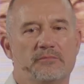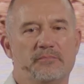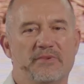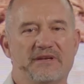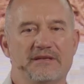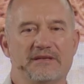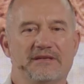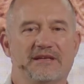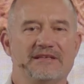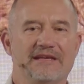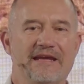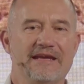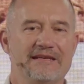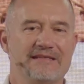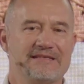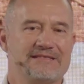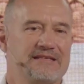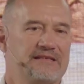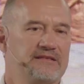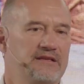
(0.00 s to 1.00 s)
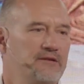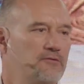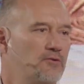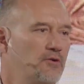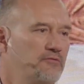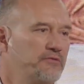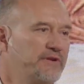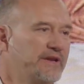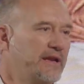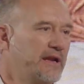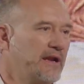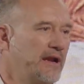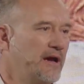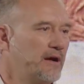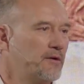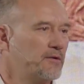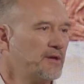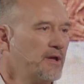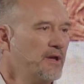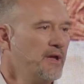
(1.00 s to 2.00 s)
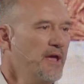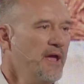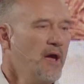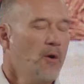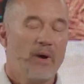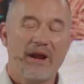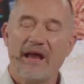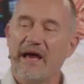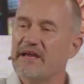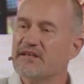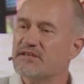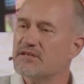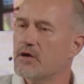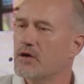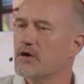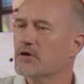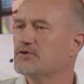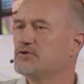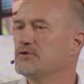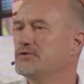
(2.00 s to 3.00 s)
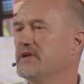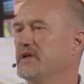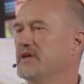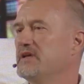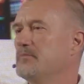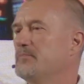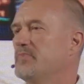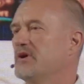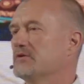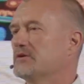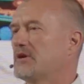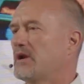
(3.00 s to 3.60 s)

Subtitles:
but in a data center, they're already cloud. When I talk today about